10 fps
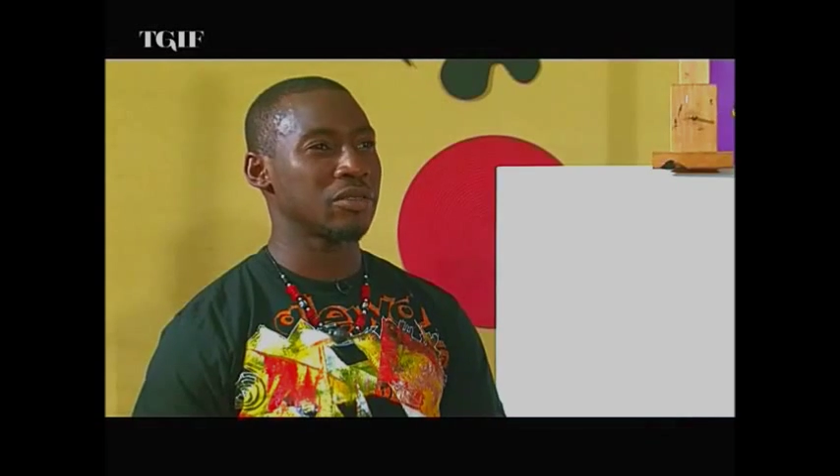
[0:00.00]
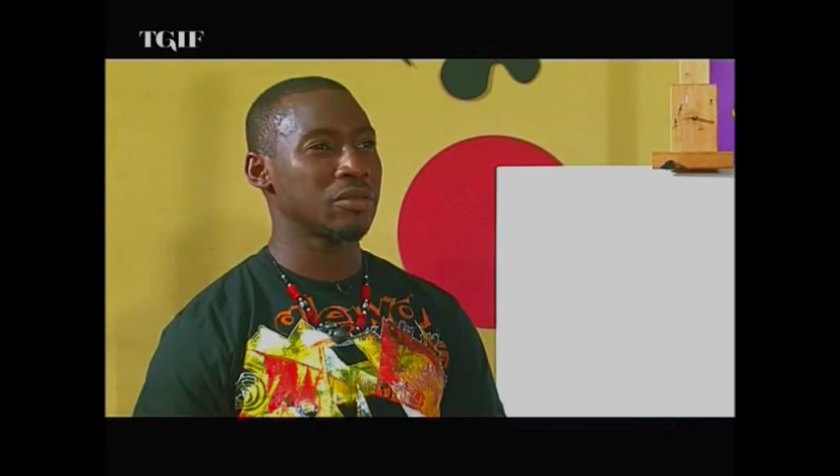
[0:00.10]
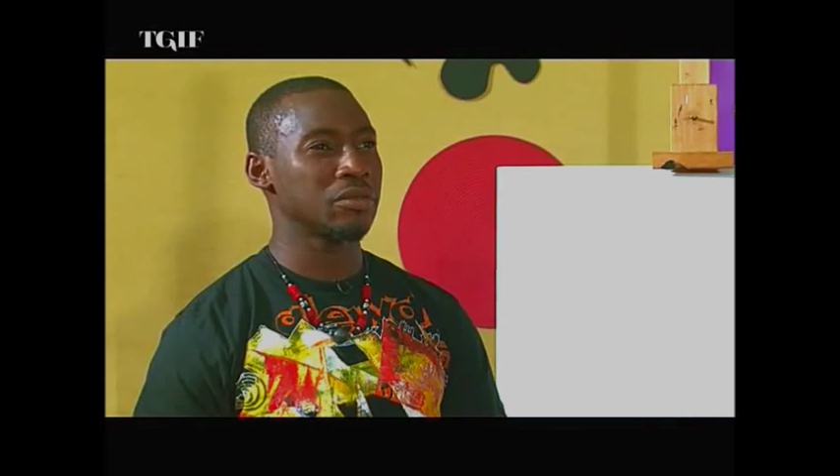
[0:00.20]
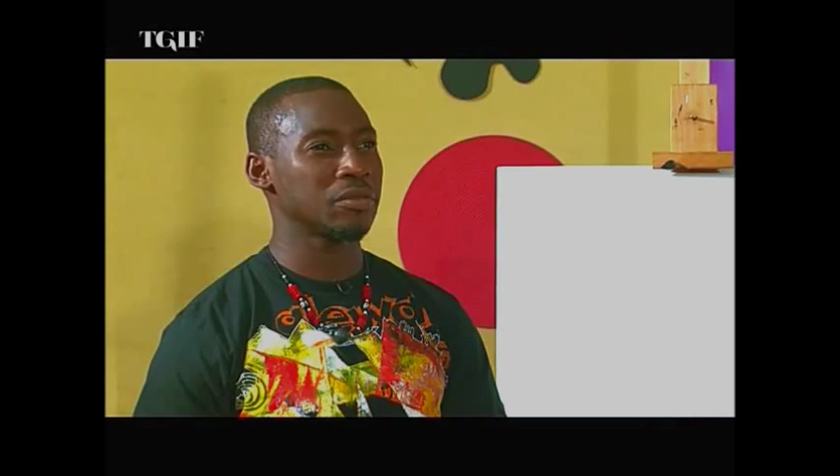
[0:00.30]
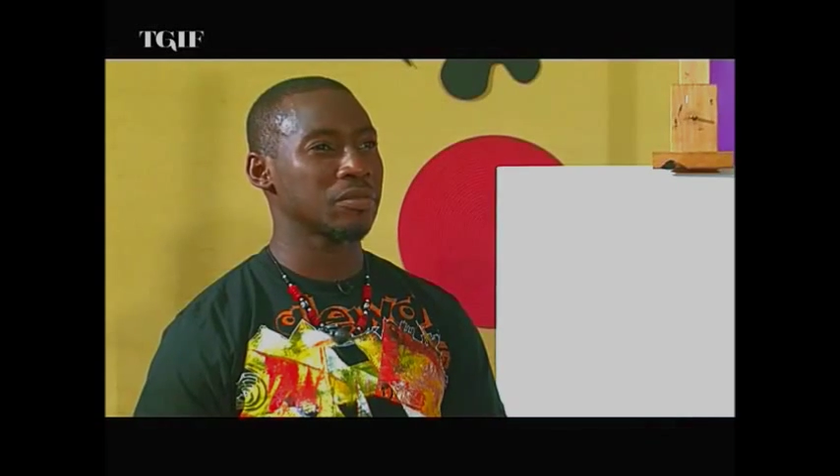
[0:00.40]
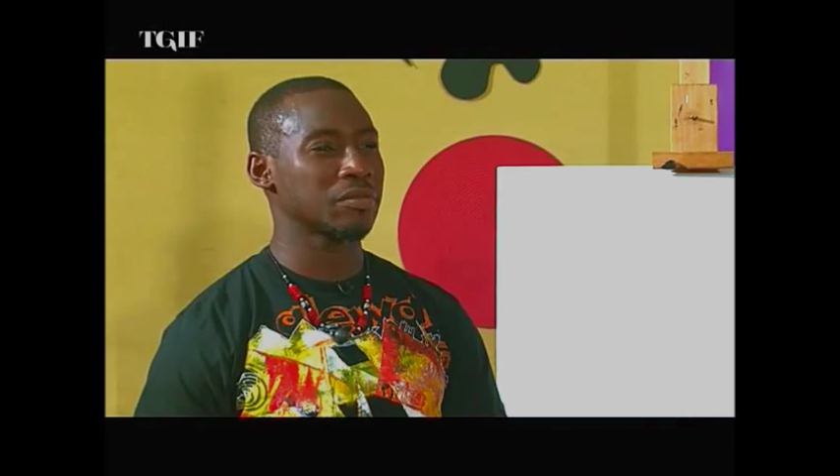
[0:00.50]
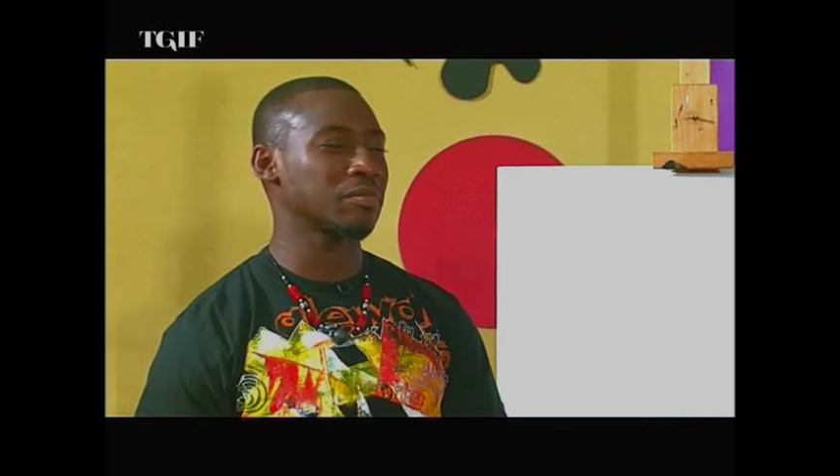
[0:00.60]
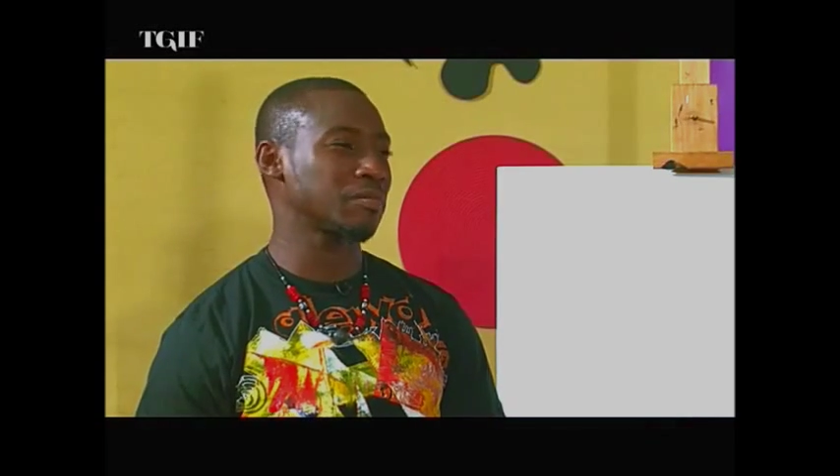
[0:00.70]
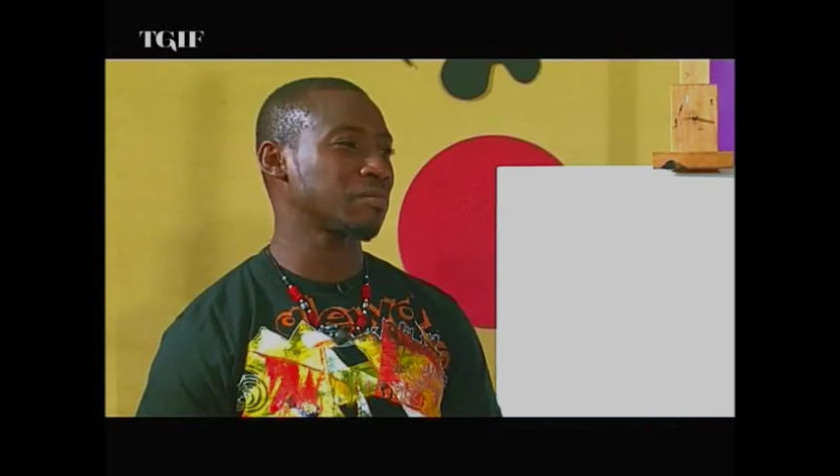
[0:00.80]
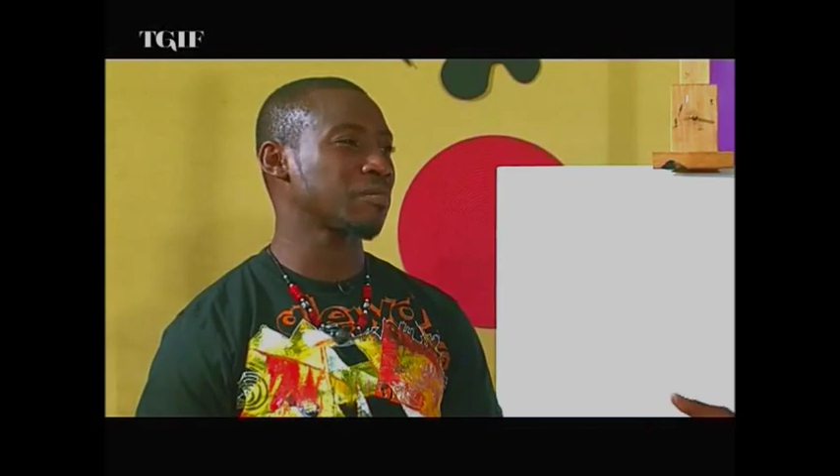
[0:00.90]
So at
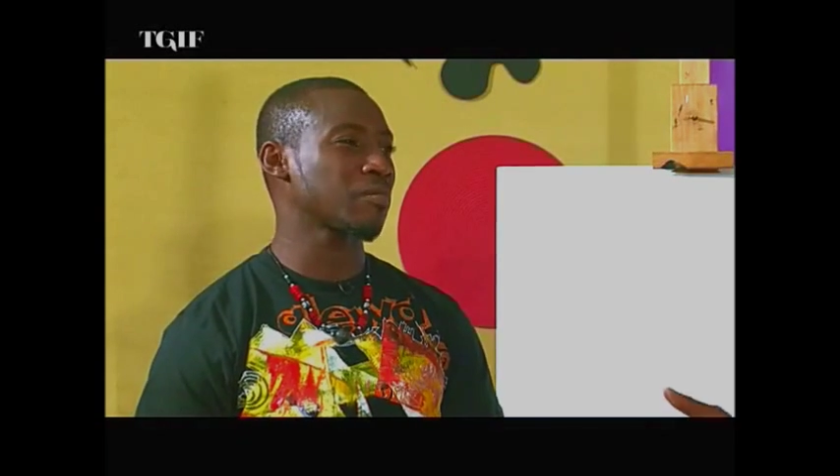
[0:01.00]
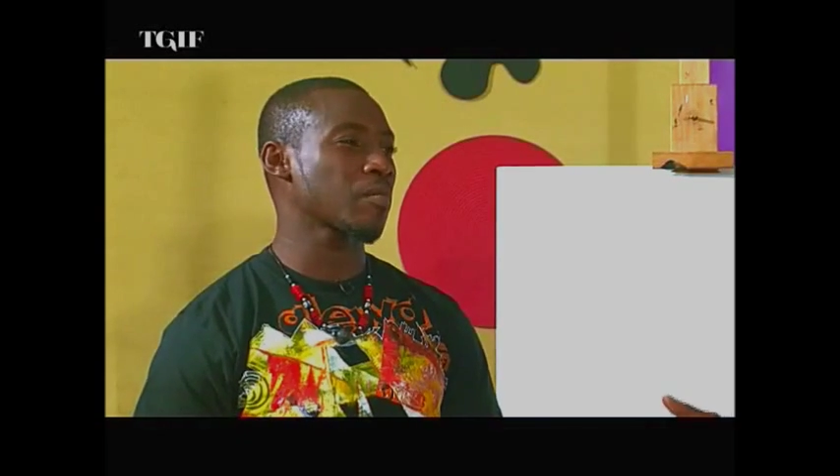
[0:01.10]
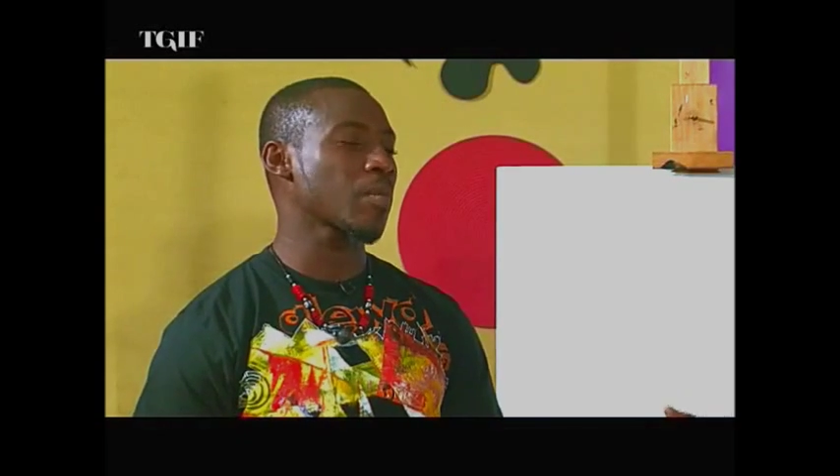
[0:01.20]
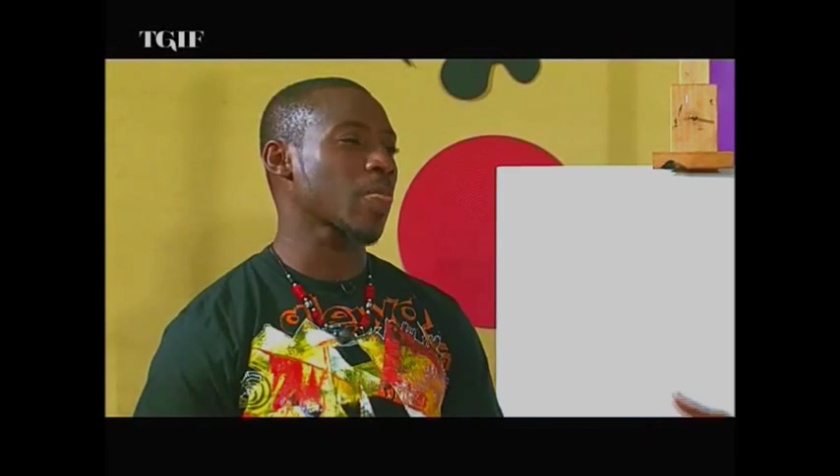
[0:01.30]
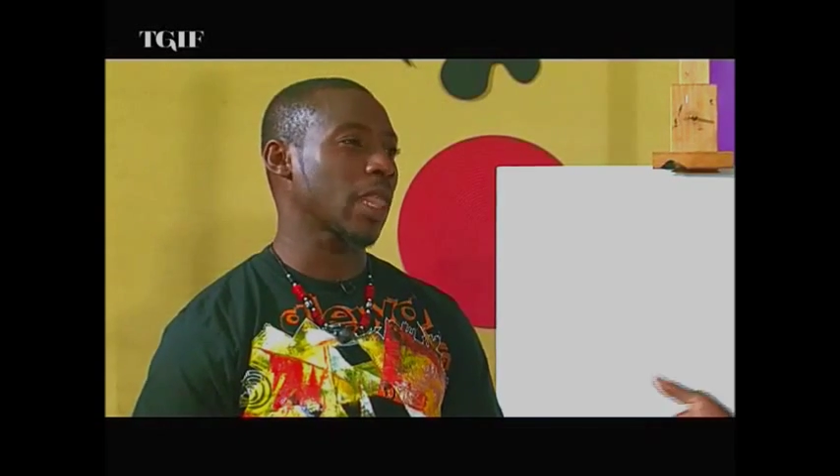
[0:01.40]
Takoradi Polytechnic, you were